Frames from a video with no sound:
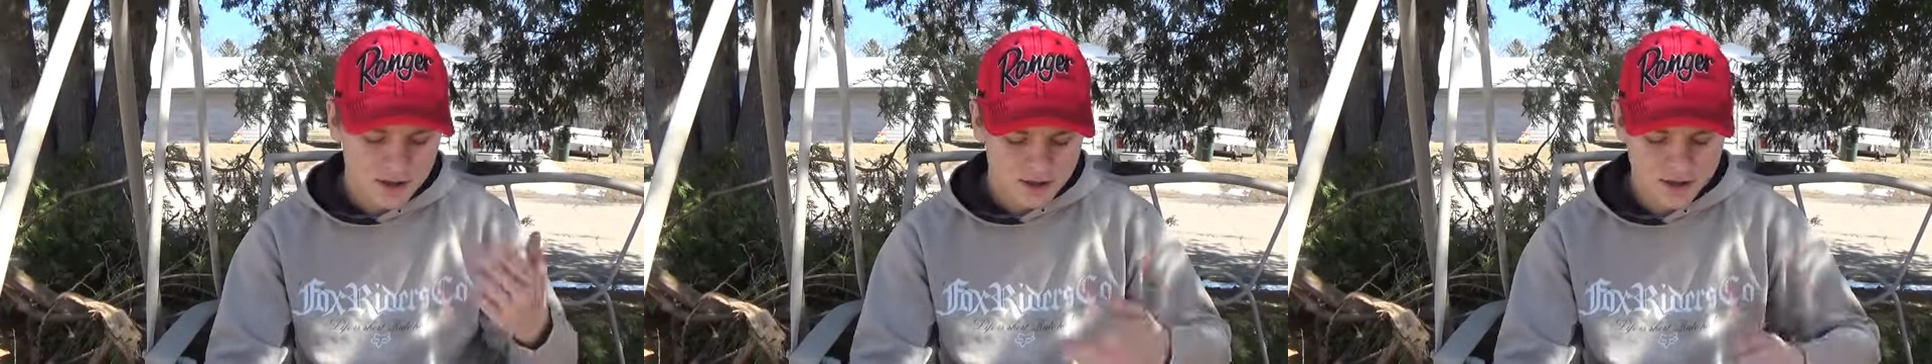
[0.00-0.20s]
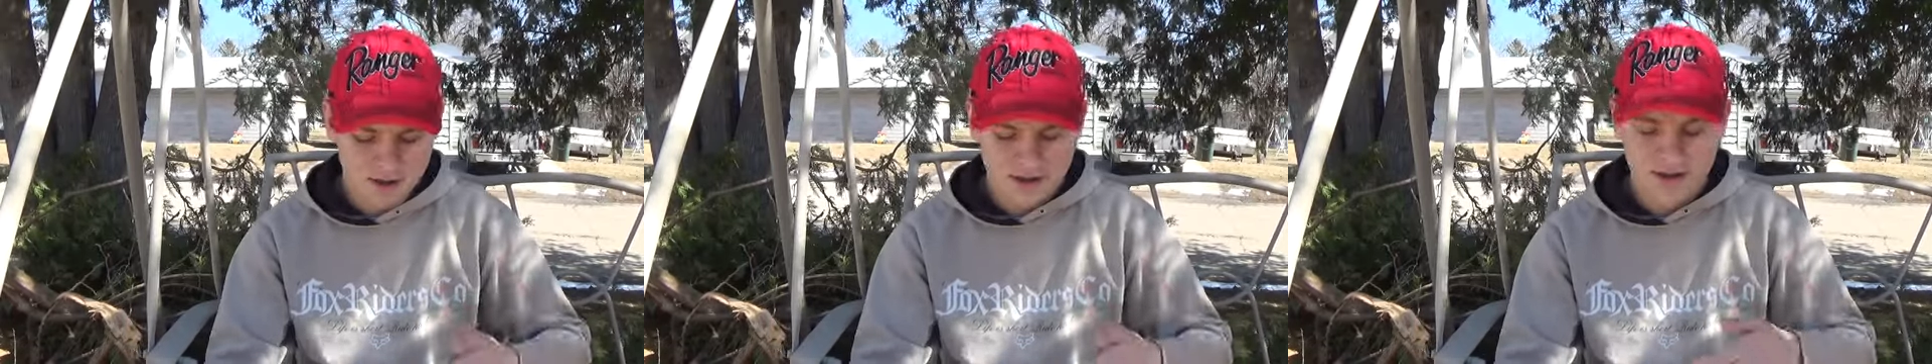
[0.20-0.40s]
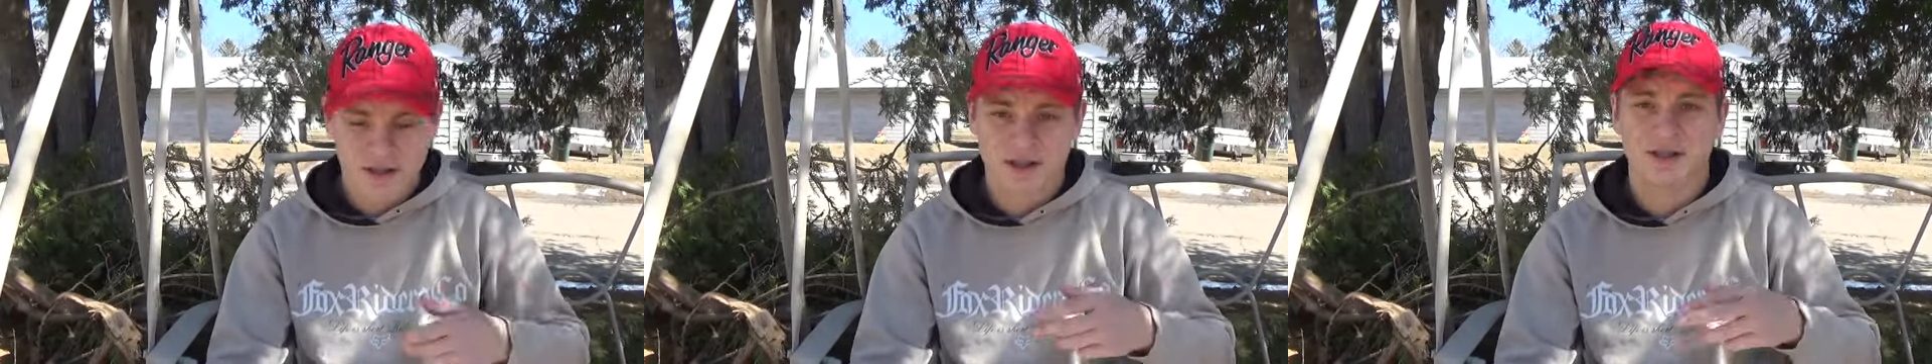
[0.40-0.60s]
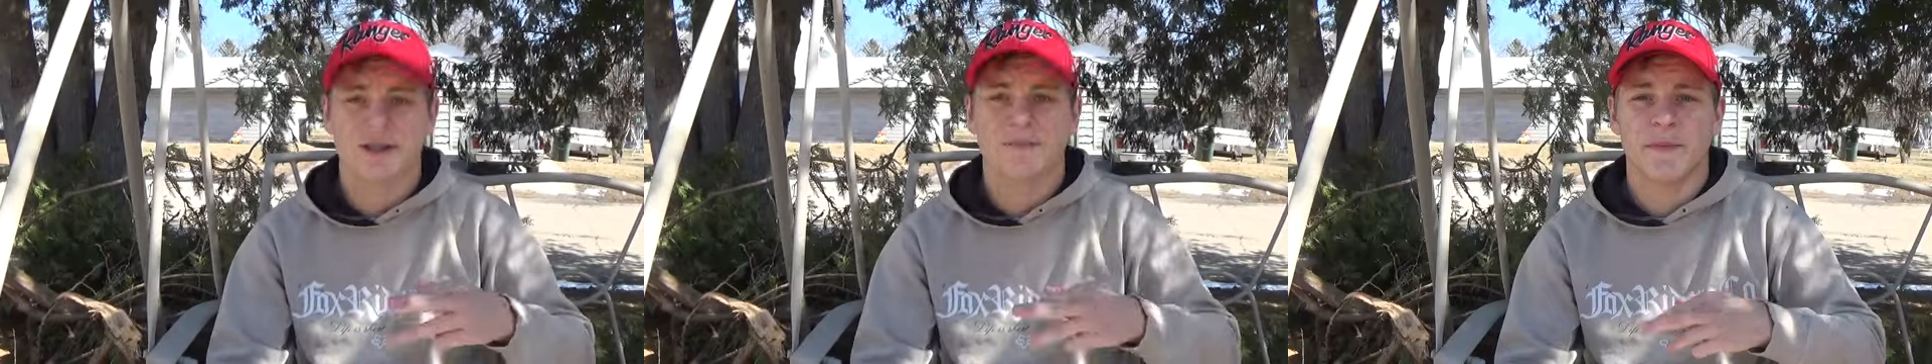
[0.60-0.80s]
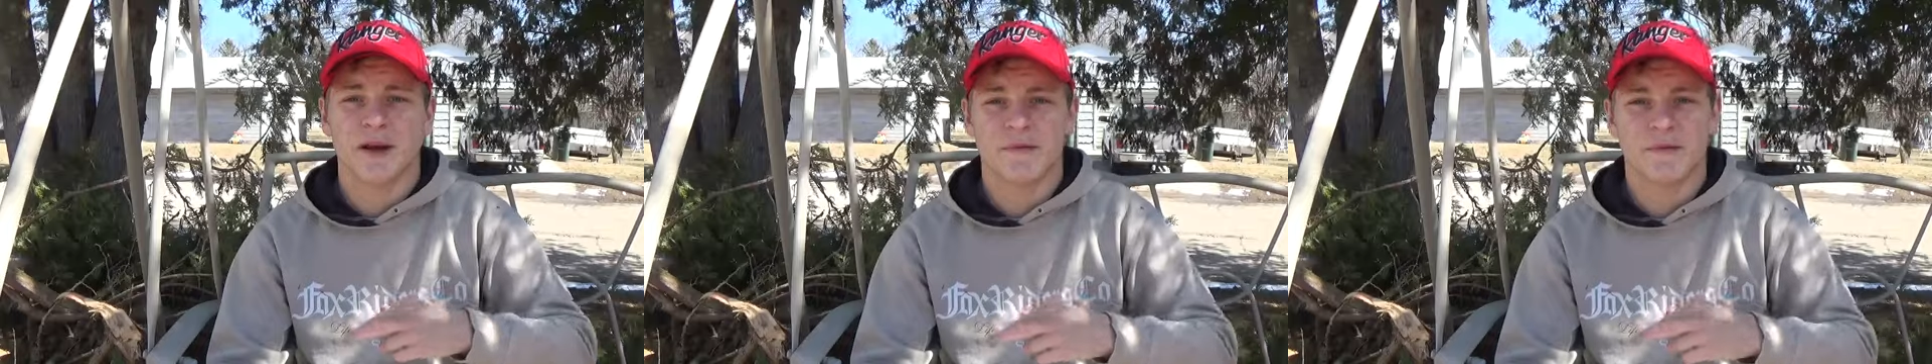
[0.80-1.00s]
So using a
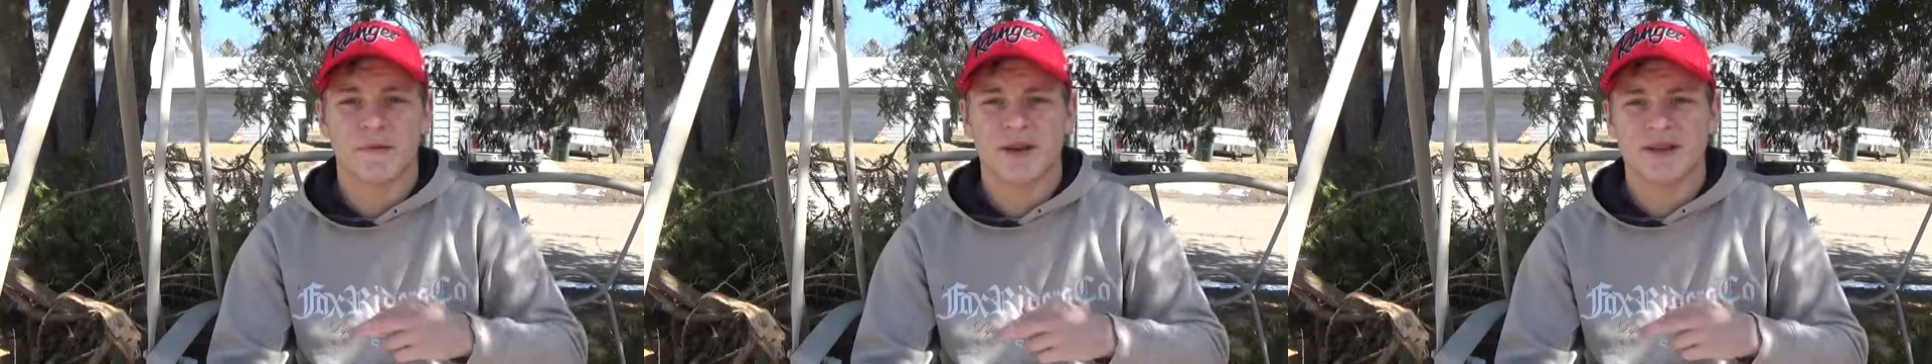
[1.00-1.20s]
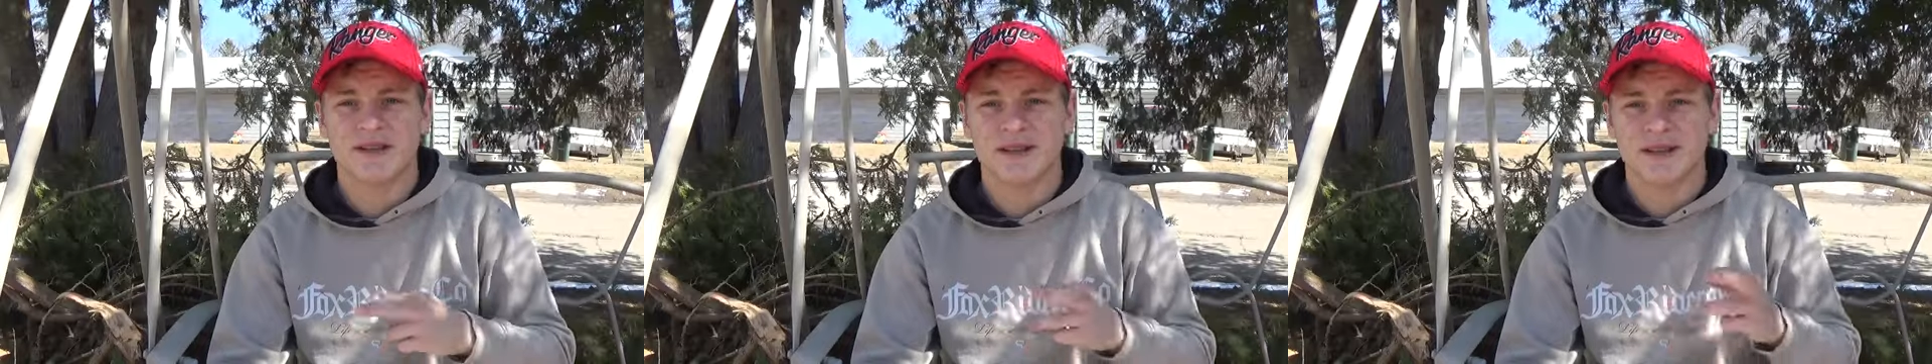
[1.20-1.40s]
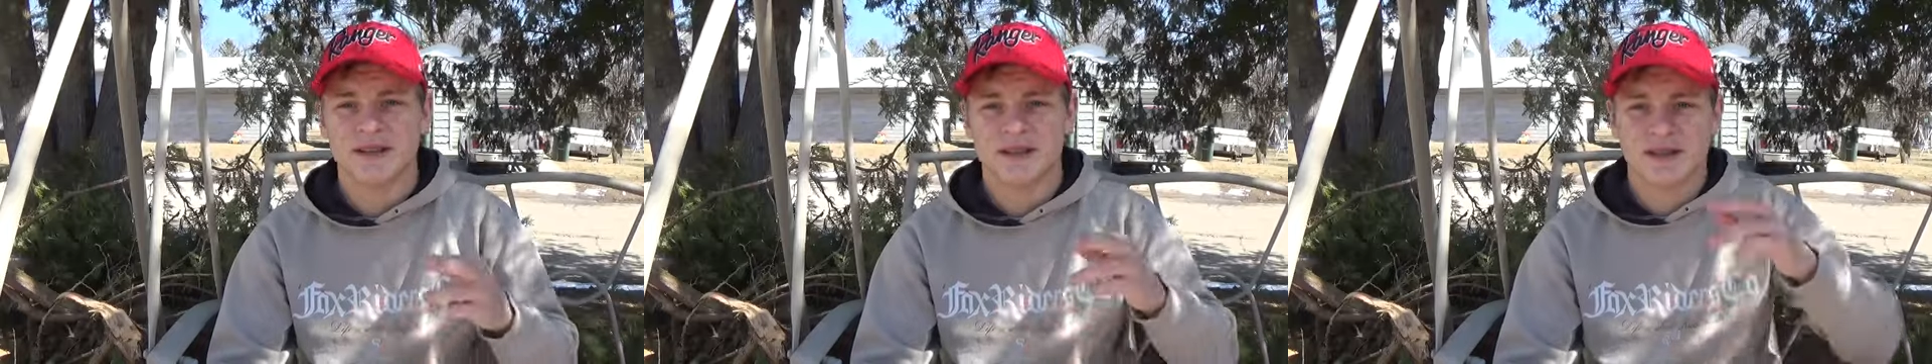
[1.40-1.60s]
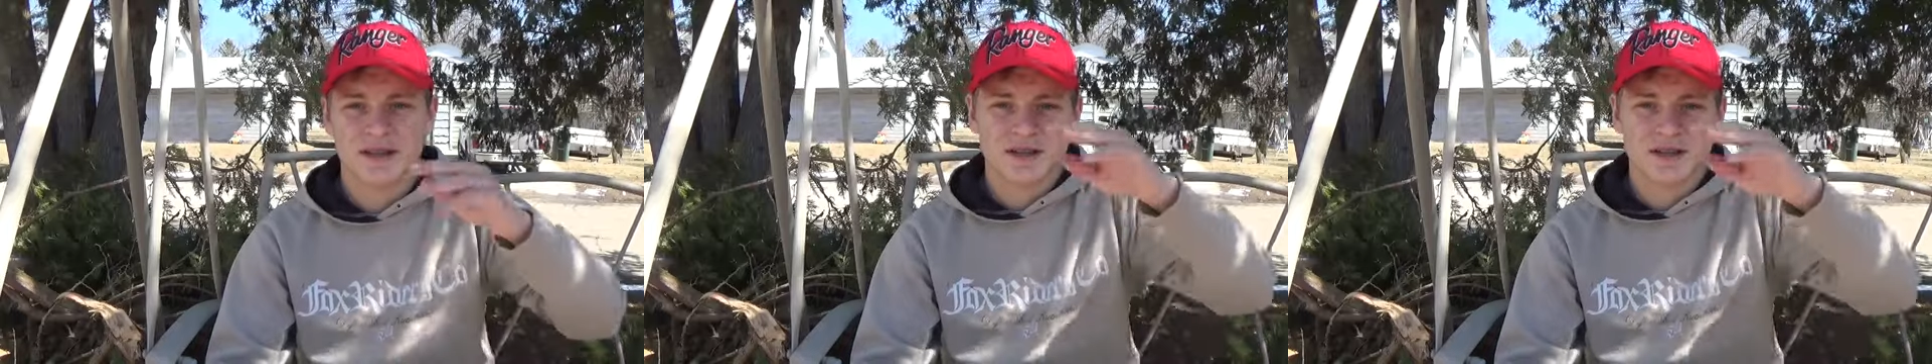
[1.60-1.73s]
slip bobber makes it easy,